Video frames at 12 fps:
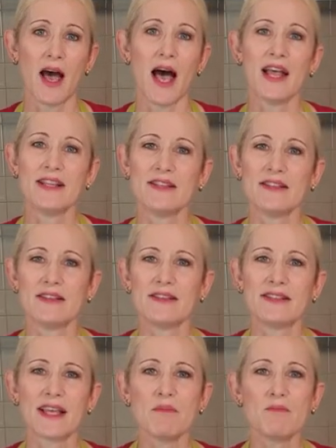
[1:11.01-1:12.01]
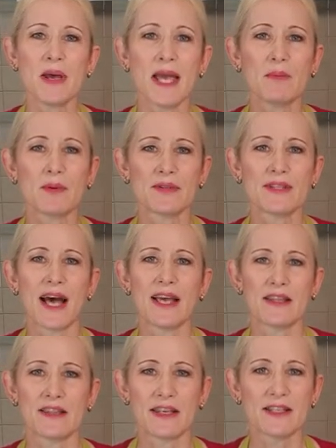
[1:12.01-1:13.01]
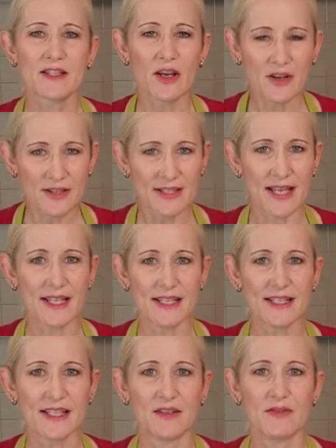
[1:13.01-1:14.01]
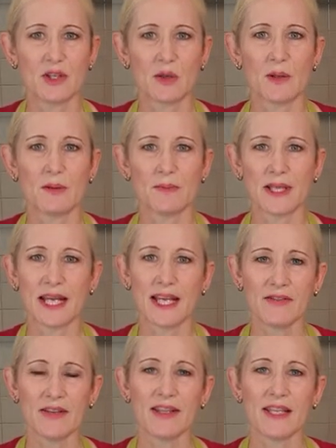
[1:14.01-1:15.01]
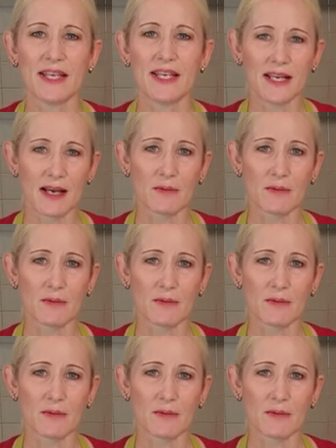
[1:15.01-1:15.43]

And some people say that they're so sensitive to it that even the